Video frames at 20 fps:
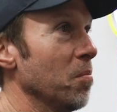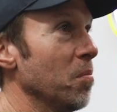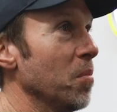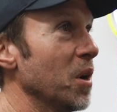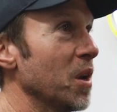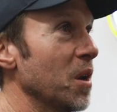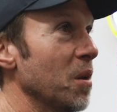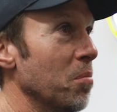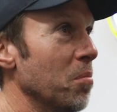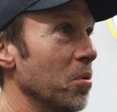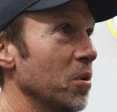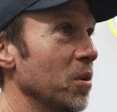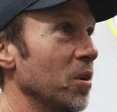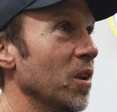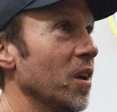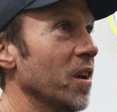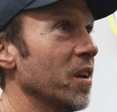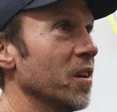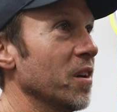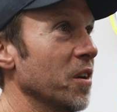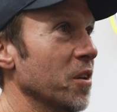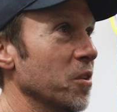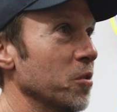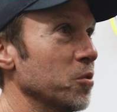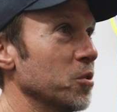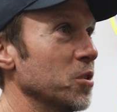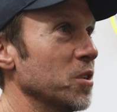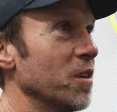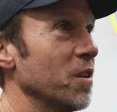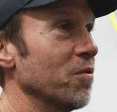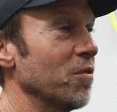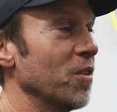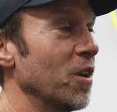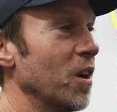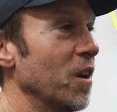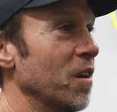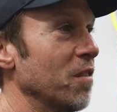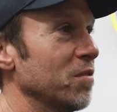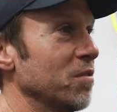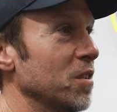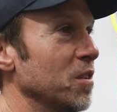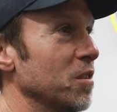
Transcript: but it put a lot of other stuff off.